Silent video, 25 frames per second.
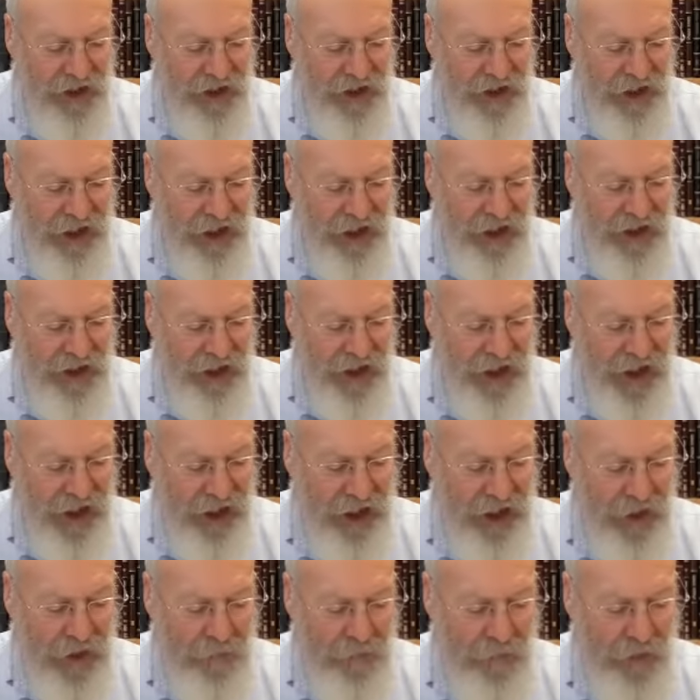the
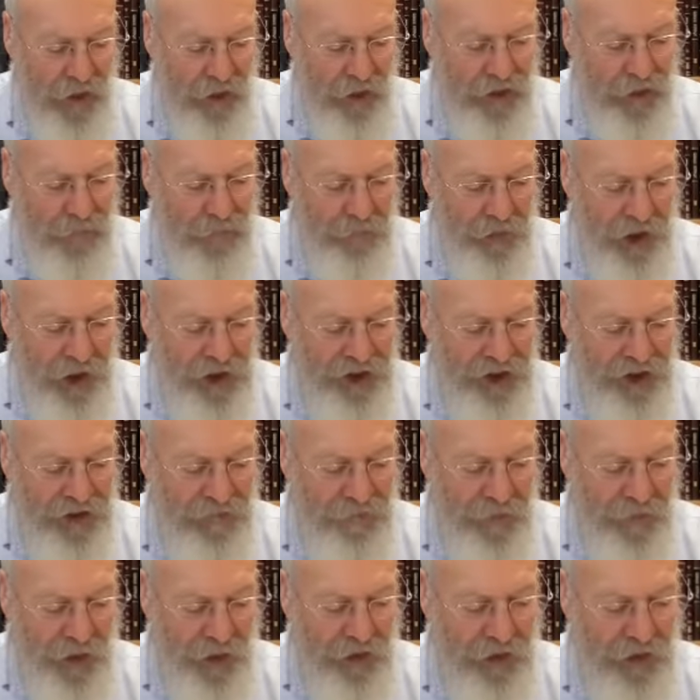occupation
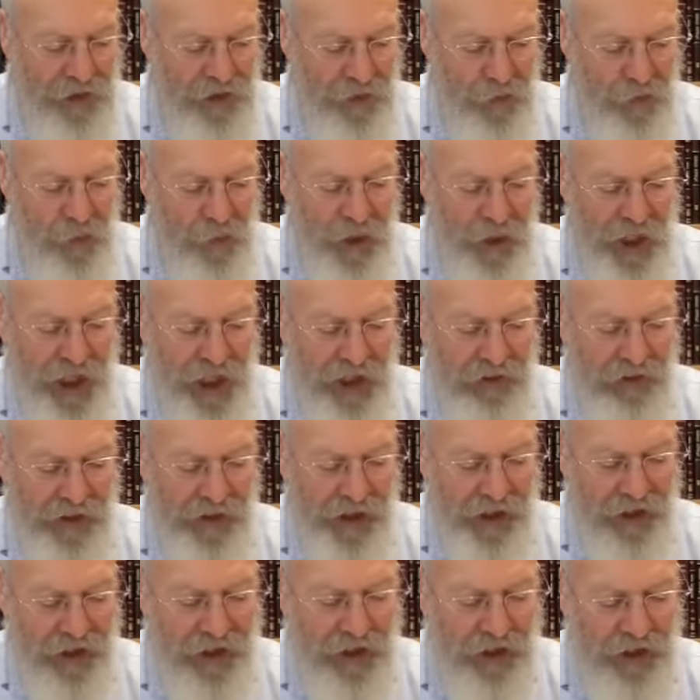of both, the
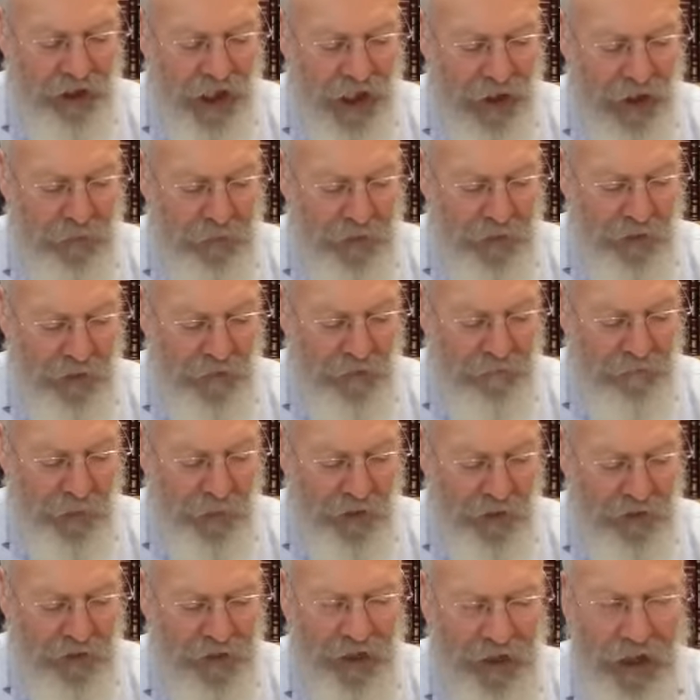wearying labor of
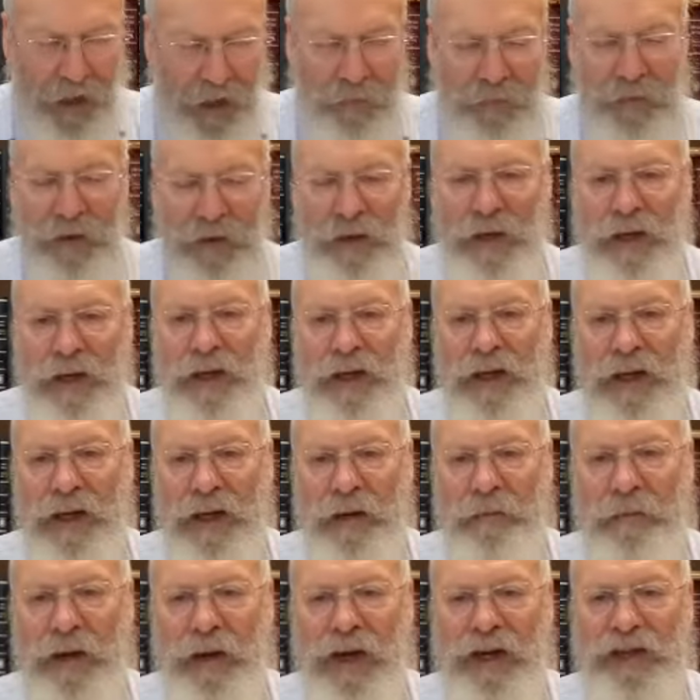both of them
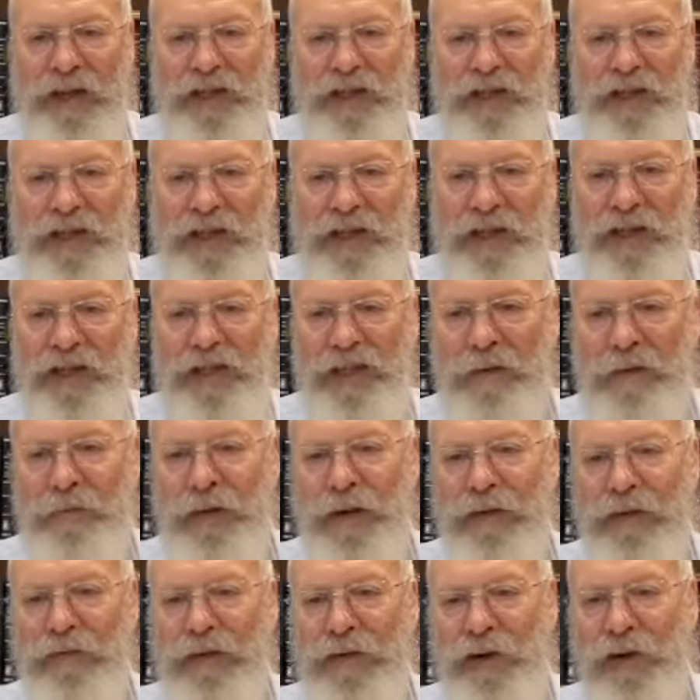makes sin to
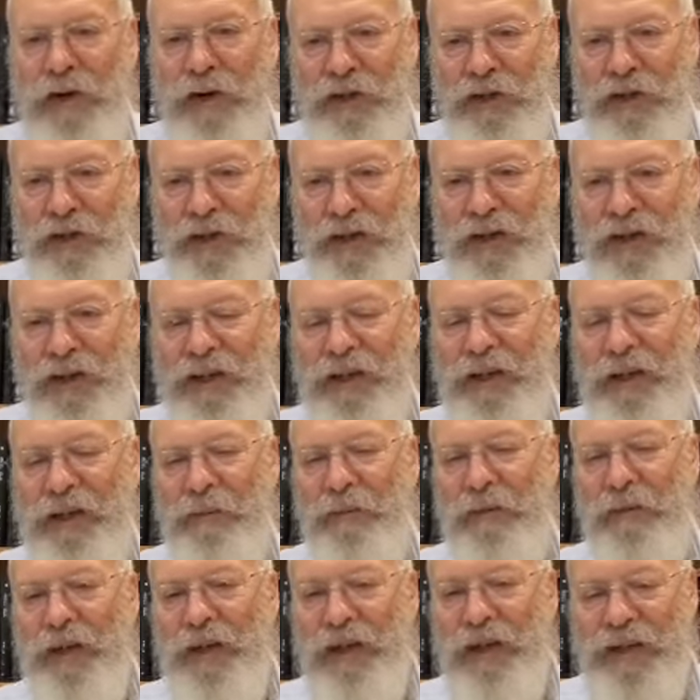be forgotten.
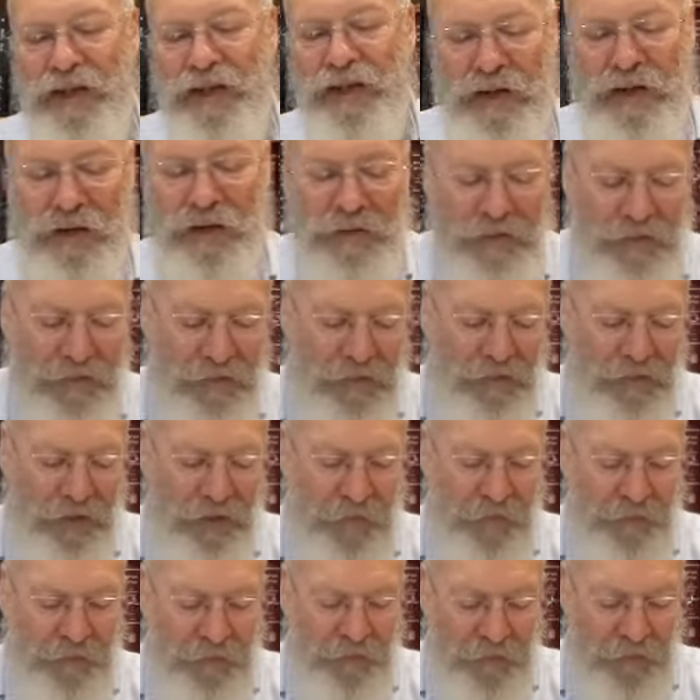So
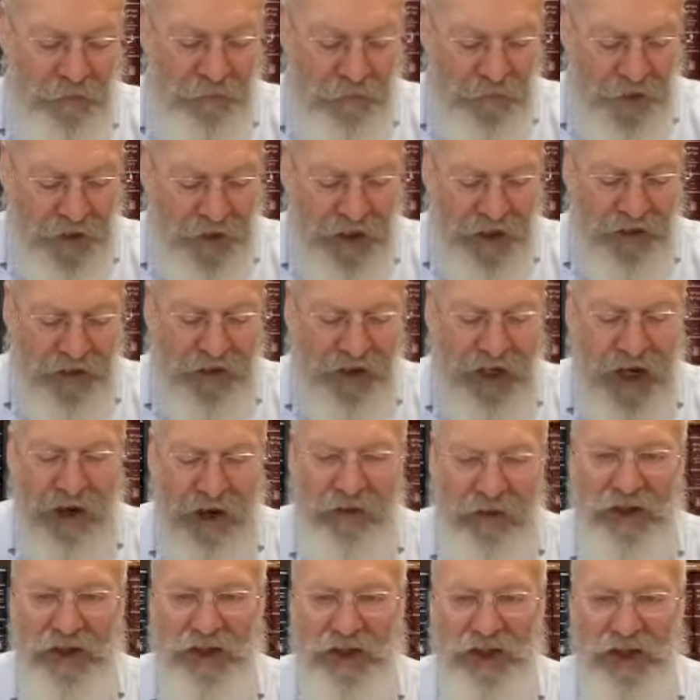the derech
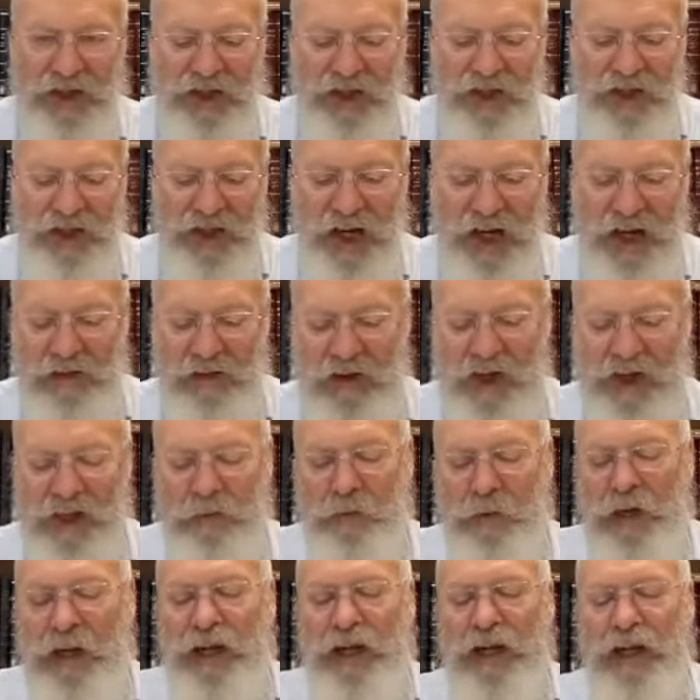eretz, generally
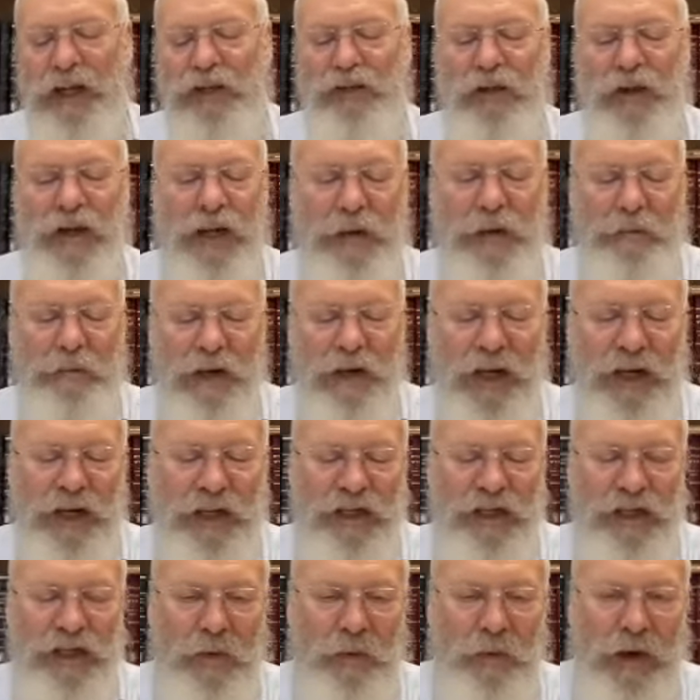speaking, literally
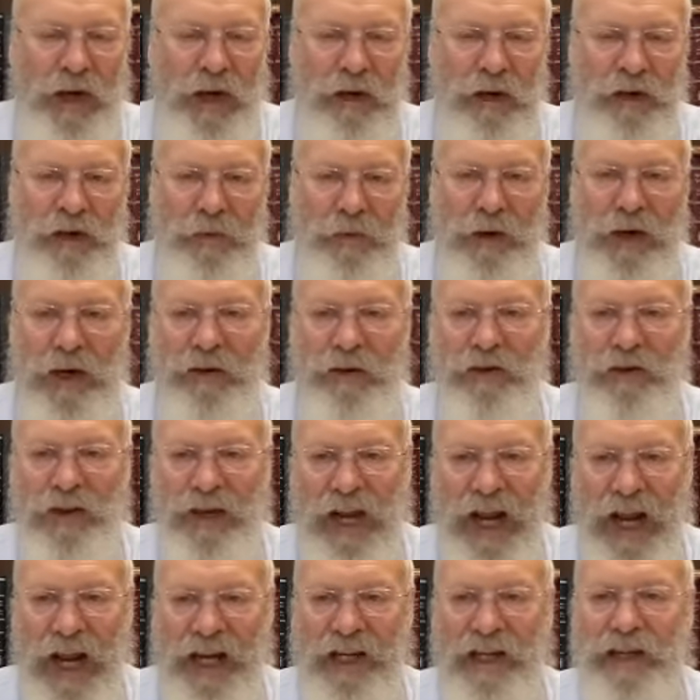means the way of the
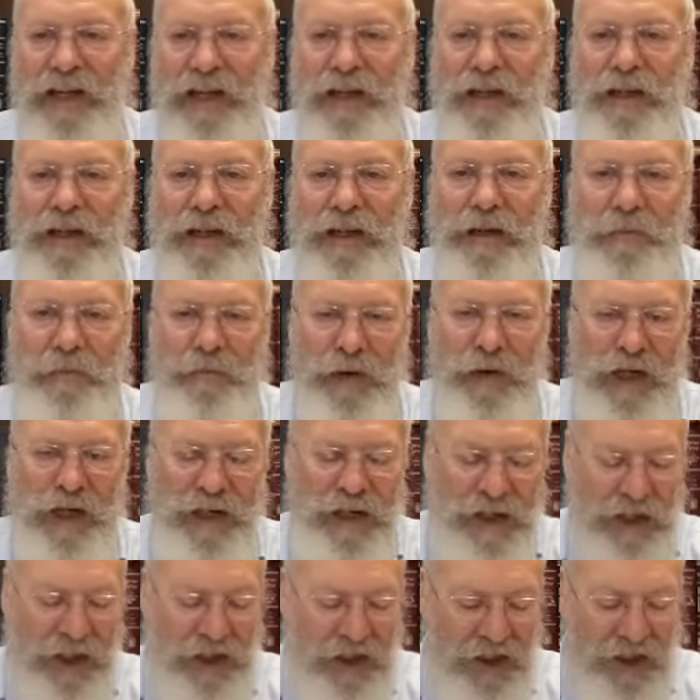land,
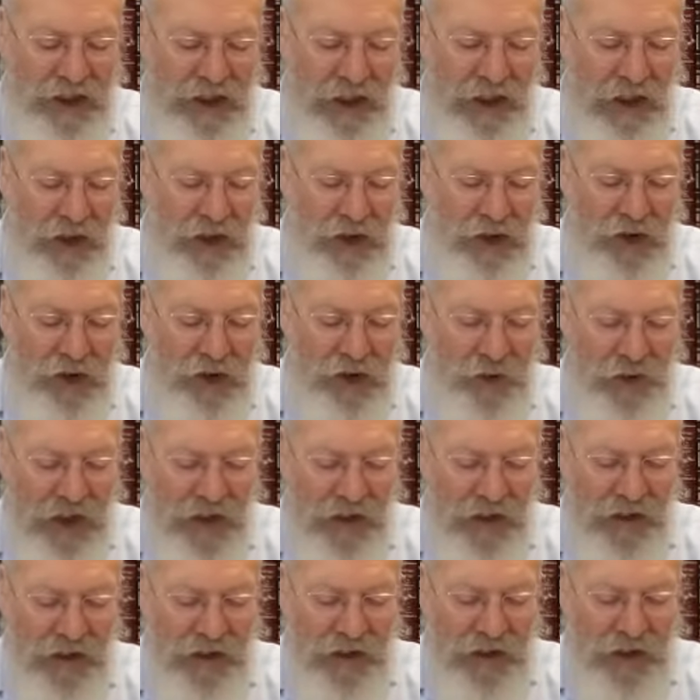but it's
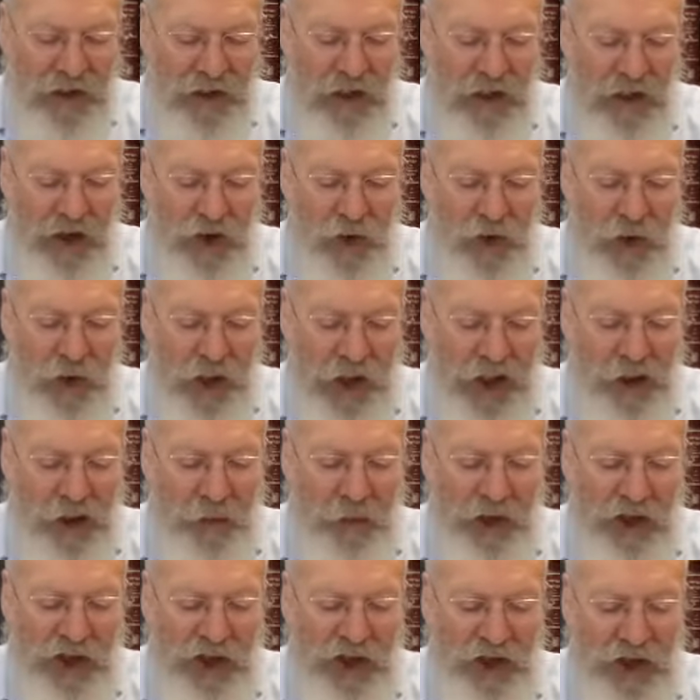the colloquial
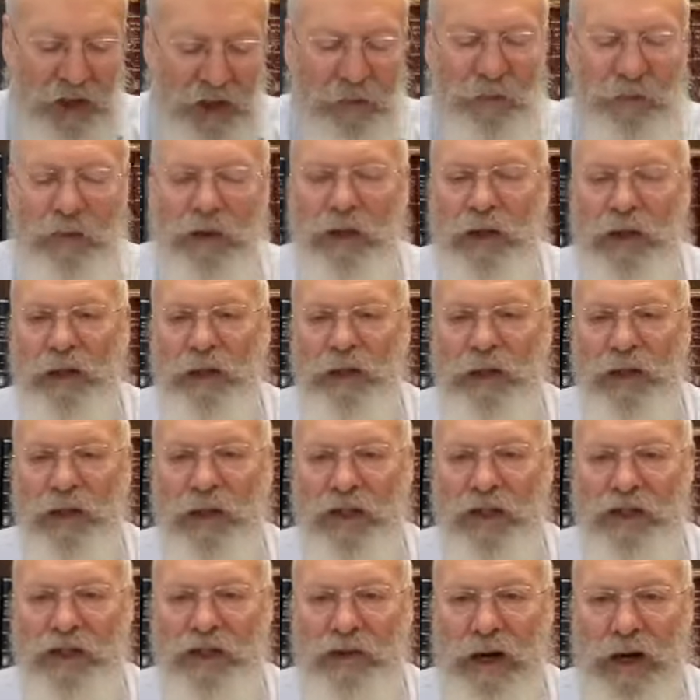expression to
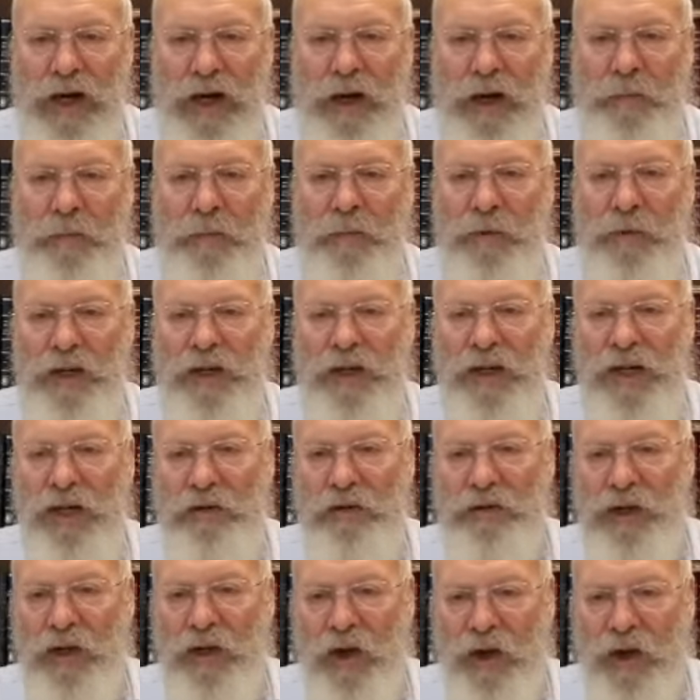describe
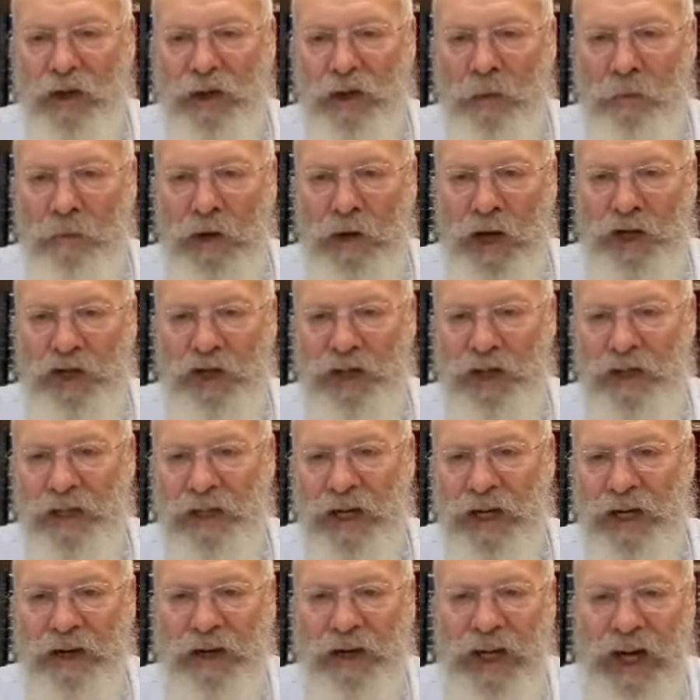material occupation.
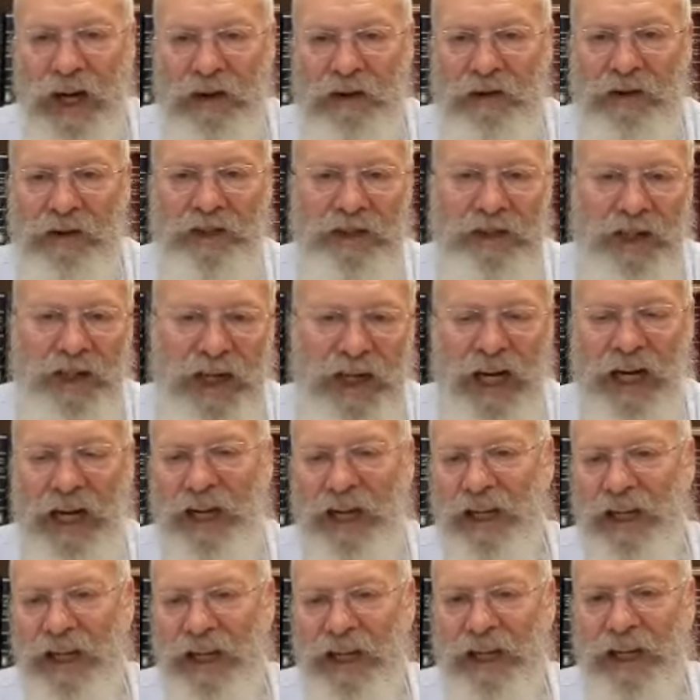Derech eretz, the
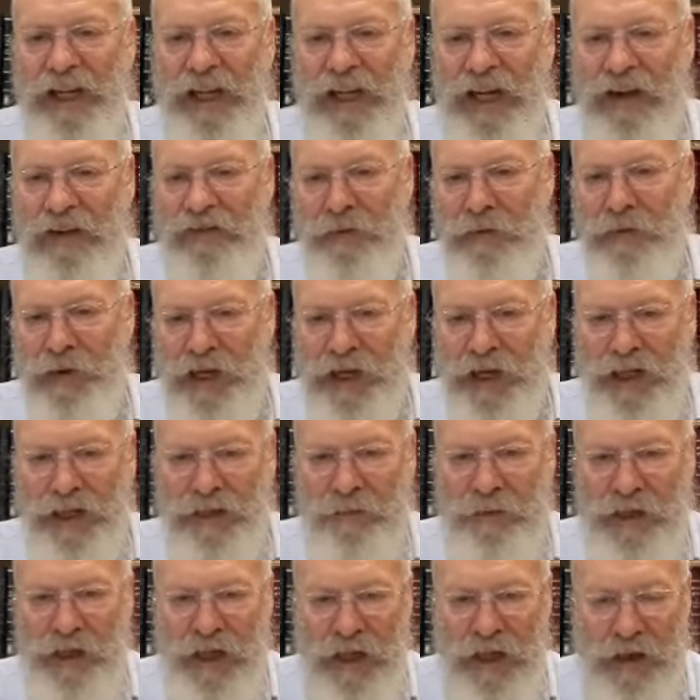kind of thing that everybody
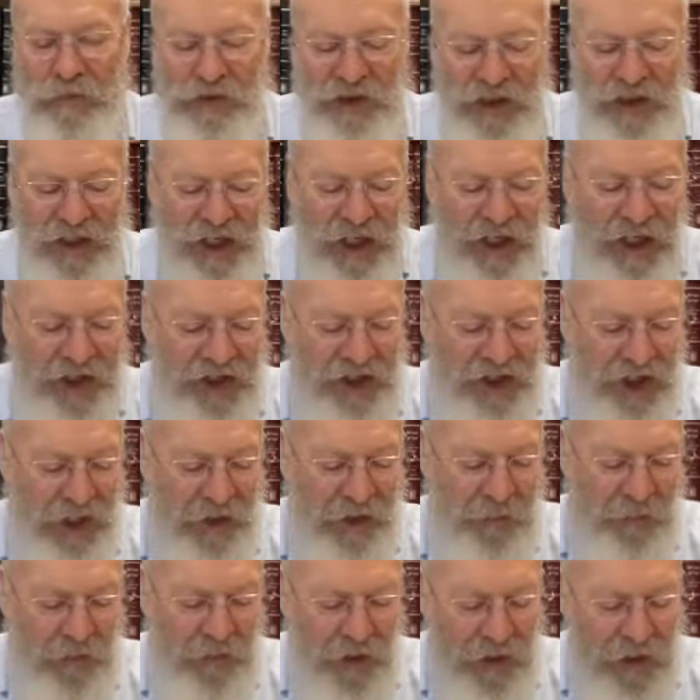else becomes engaged
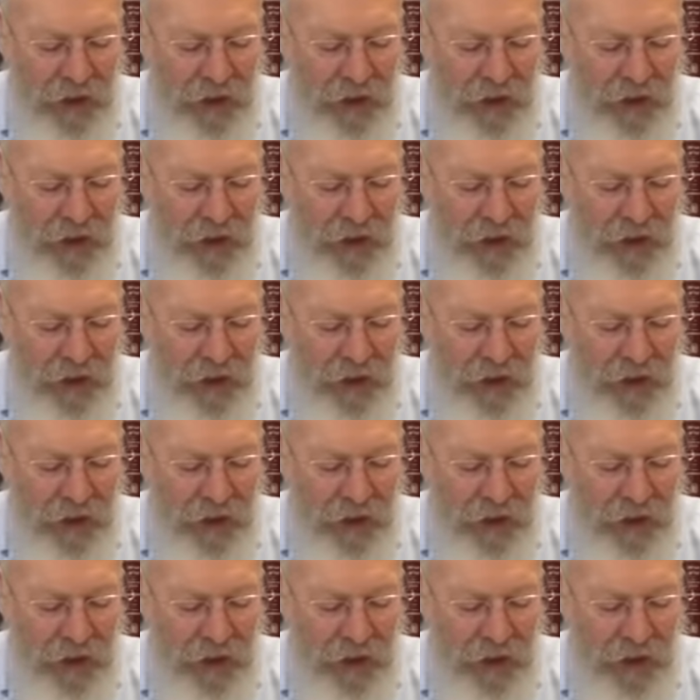in.